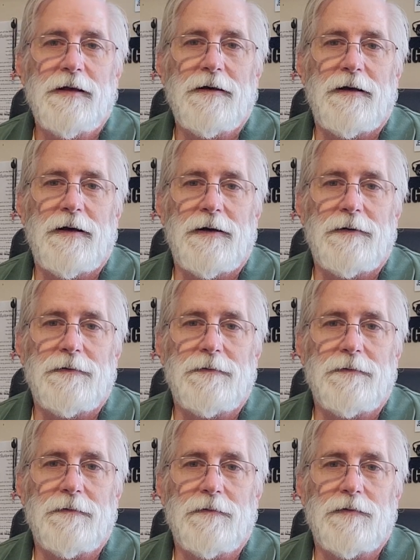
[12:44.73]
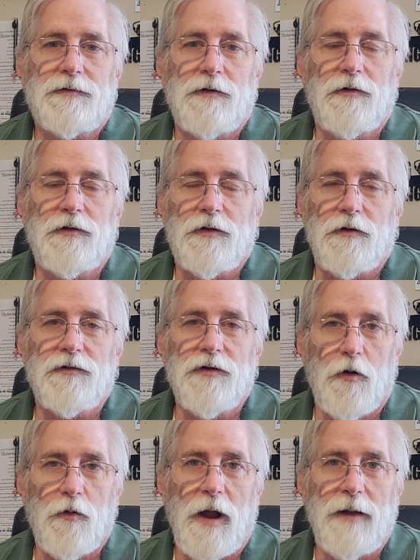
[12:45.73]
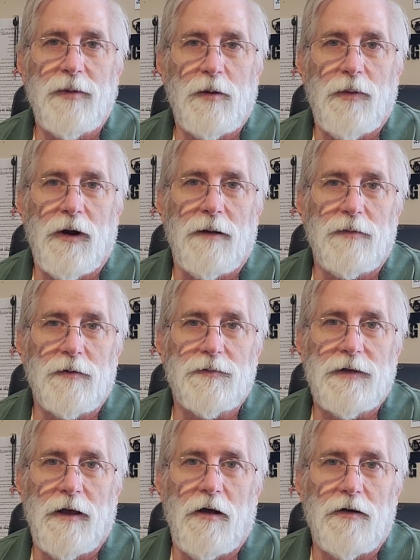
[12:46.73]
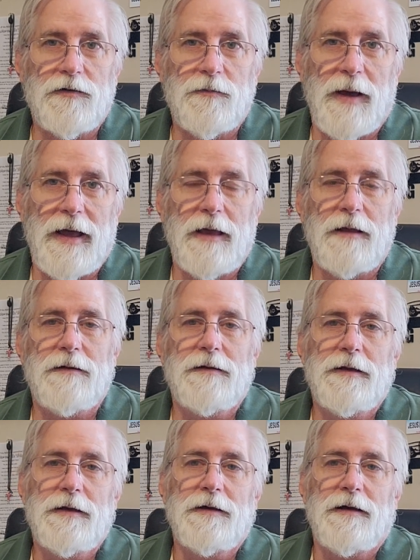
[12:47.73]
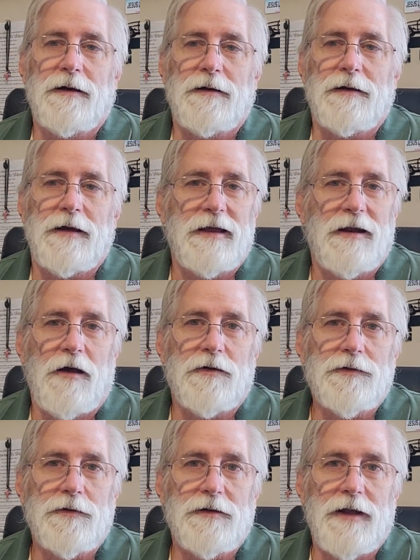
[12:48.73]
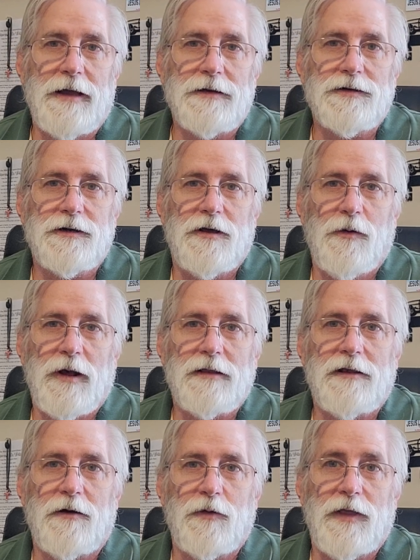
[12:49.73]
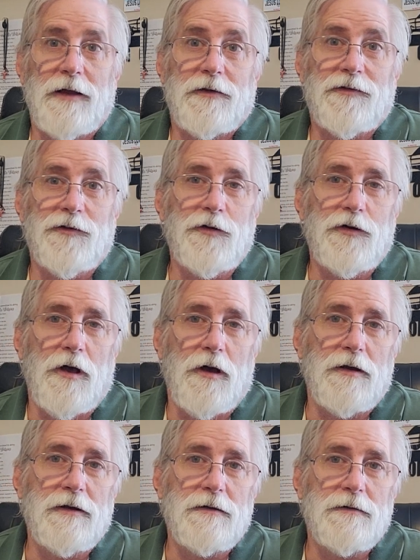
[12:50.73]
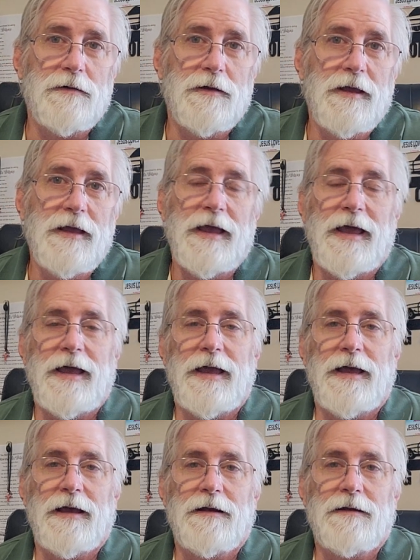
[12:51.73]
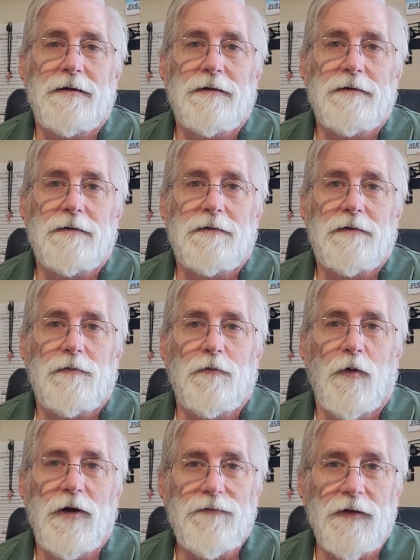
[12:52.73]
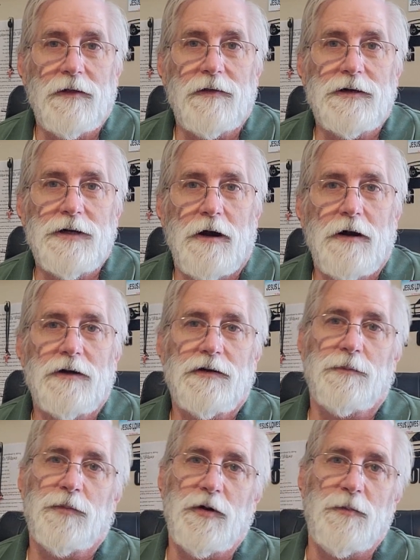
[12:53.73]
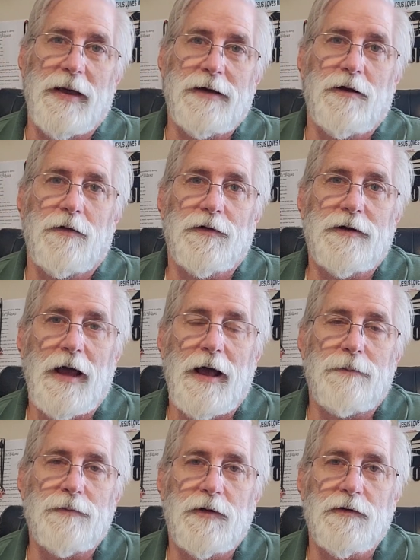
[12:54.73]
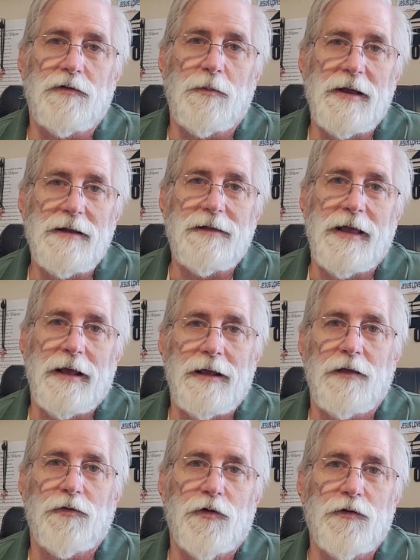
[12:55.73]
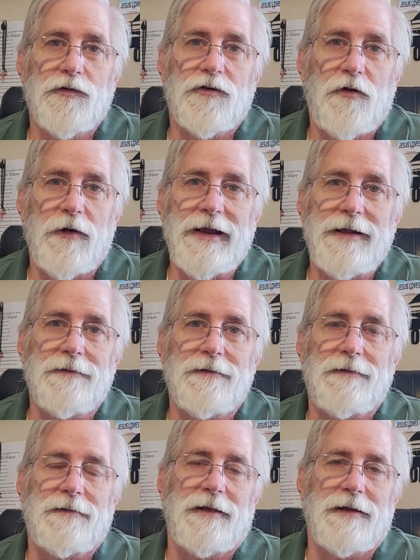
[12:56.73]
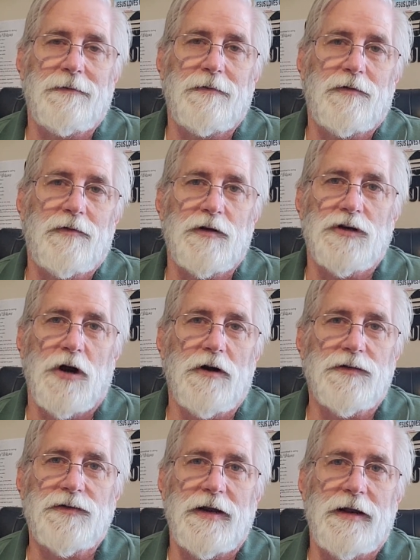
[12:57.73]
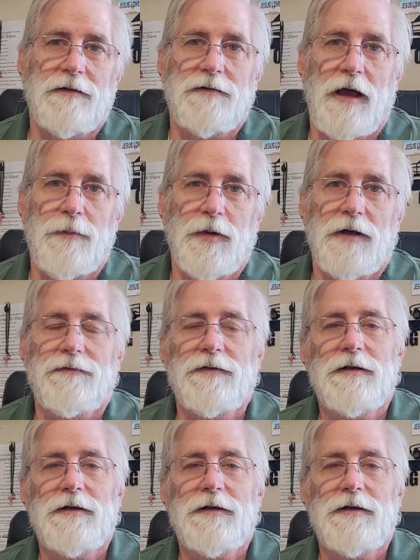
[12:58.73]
so that there's no robbing problems caused by it. It also allows you to go out there without a suit on and refill the jars and put them back on the top, because the bees can't get through the screens that the jars sit on top of.